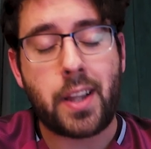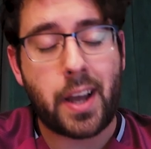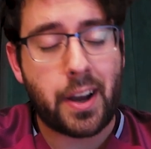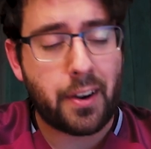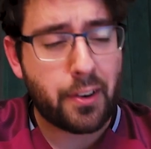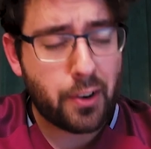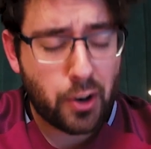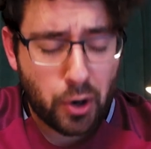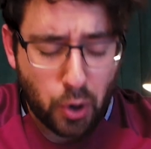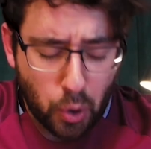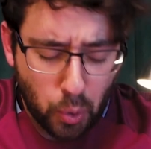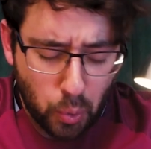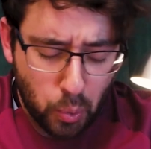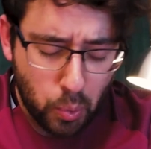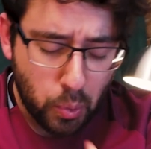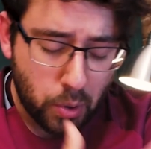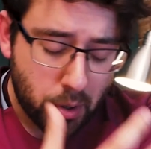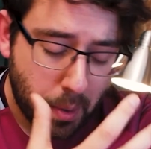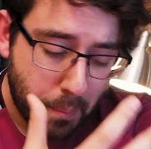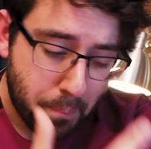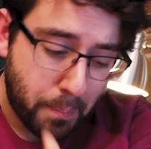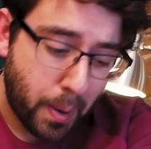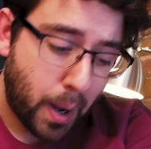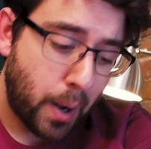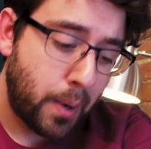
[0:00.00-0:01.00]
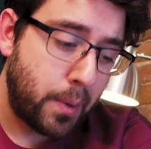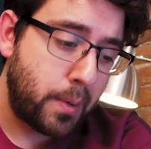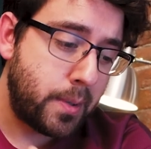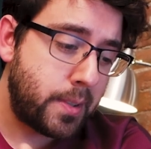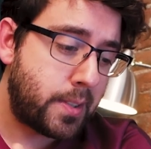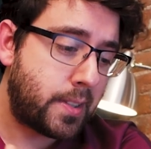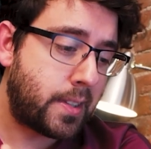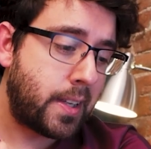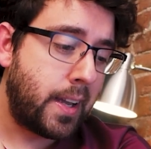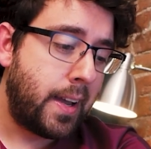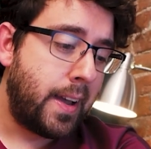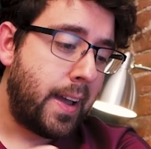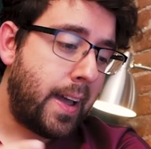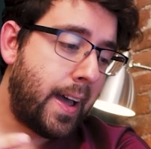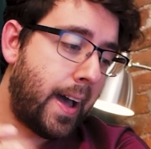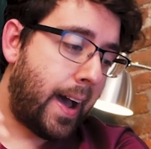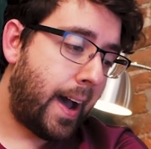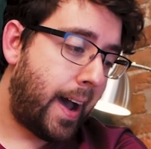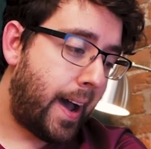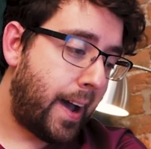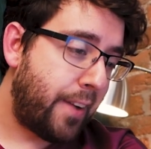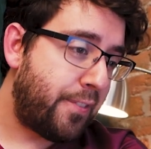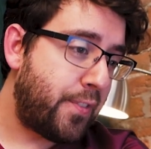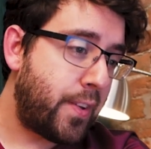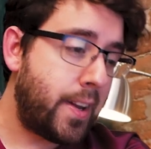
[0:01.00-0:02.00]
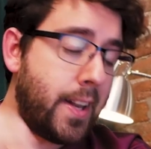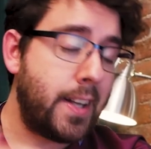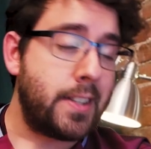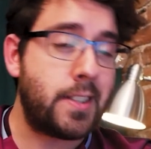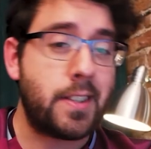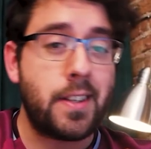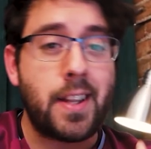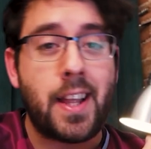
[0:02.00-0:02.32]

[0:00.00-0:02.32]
A cool, composed finish.